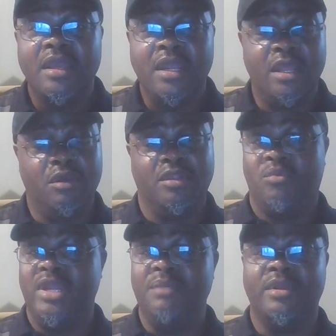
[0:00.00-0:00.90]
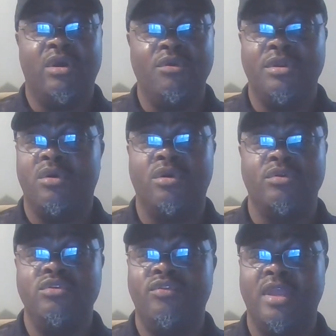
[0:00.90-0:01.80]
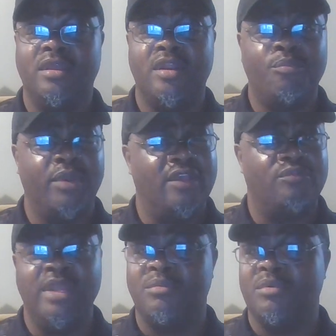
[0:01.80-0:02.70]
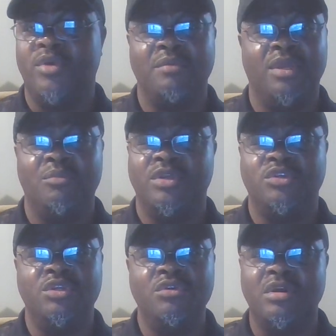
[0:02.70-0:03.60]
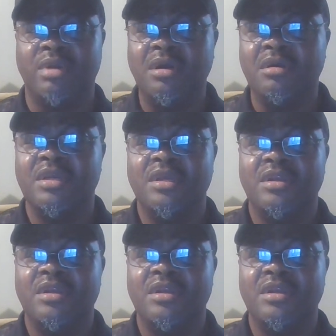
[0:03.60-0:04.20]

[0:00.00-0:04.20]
And they're going to say, wait a minute, hold on, hold on, you taking our place, man? Wait a minute, what you doing, bro?